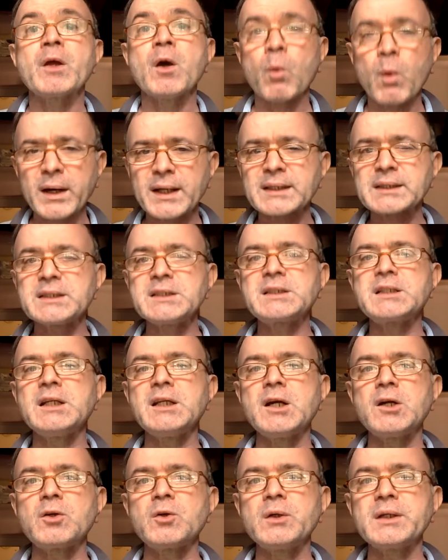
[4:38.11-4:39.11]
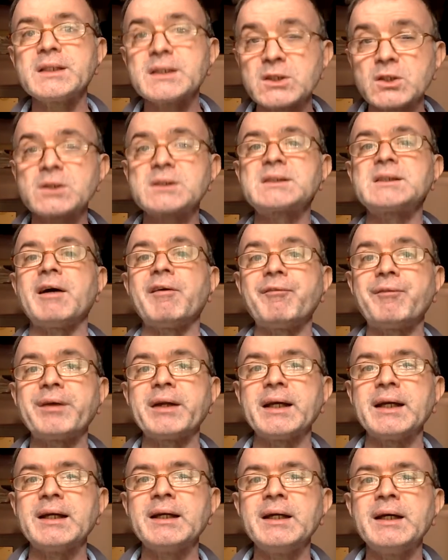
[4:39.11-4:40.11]
What essentially you're doing is you're
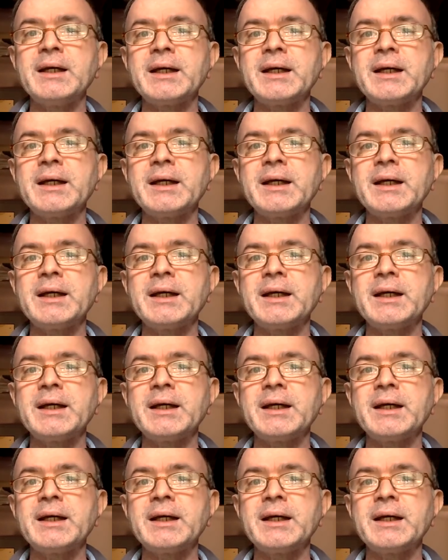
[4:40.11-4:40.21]
suffering.